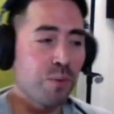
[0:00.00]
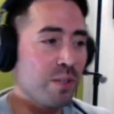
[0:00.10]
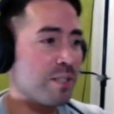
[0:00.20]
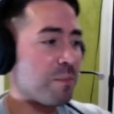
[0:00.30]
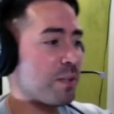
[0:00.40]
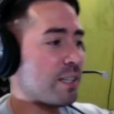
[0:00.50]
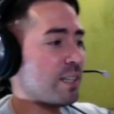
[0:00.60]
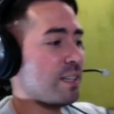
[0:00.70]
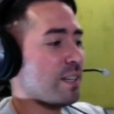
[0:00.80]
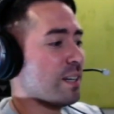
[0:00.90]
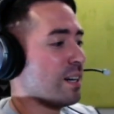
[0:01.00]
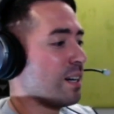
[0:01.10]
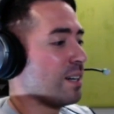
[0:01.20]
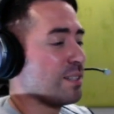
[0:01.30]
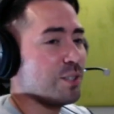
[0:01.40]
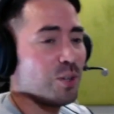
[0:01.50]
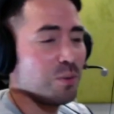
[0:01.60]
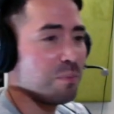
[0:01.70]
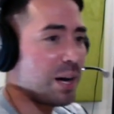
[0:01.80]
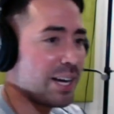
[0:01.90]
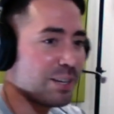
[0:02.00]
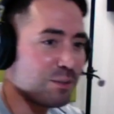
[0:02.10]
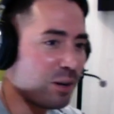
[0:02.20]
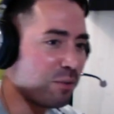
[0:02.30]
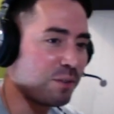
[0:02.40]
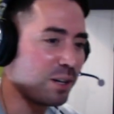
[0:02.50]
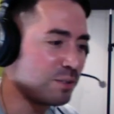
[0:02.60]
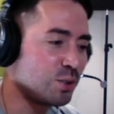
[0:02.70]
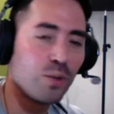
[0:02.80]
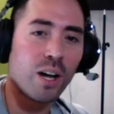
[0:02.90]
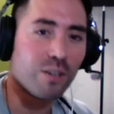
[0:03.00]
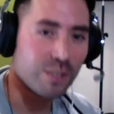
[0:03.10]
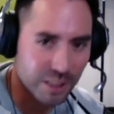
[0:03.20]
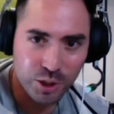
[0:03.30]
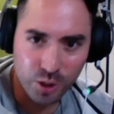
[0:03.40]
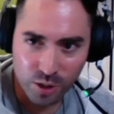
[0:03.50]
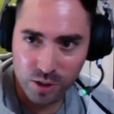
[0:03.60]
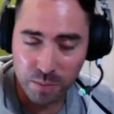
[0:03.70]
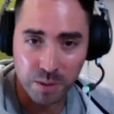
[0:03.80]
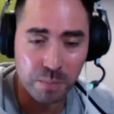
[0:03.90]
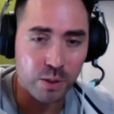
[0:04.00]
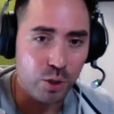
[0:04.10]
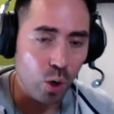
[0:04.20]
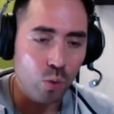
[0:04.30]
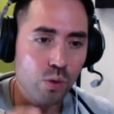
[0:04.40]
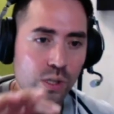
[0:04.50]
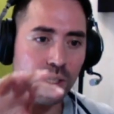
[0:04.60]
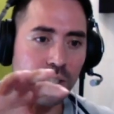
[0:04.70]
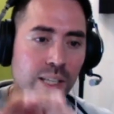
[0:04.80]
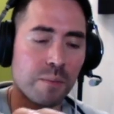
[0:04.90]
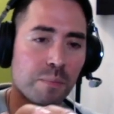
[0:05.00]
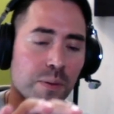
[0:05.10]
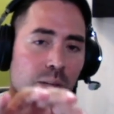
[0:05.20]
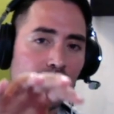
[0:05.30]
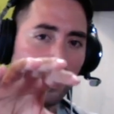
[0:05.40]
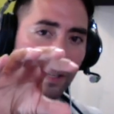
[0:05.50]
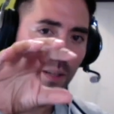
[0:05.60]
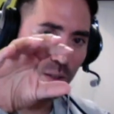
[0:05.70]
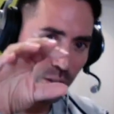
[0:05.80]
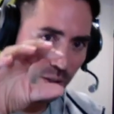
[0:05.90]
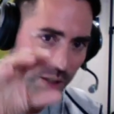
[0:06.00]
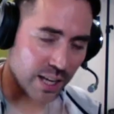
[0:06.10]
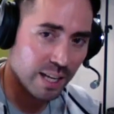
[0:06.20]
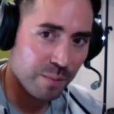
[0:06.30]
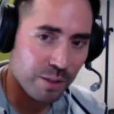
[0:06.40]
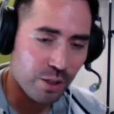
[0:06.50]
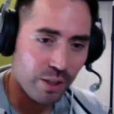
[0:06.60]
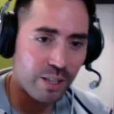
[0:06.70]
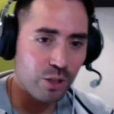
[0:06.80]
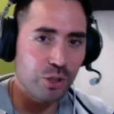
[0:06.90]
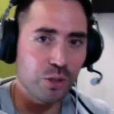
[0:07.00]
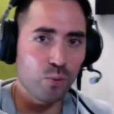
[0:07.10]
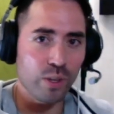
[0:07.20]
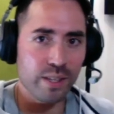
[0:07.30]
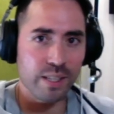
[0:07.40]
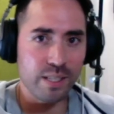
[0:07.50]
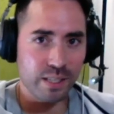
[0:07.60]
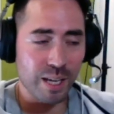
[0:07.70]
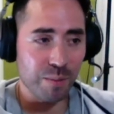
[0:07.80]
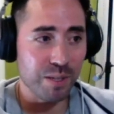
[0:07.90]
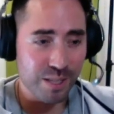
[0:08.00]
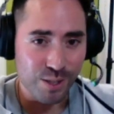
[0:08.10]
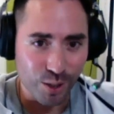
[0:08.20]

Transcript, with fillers: with something, uh, you know, buy a, a, a two dollar t-shirt or something, but don't skimp your time and your energy with this game. This is a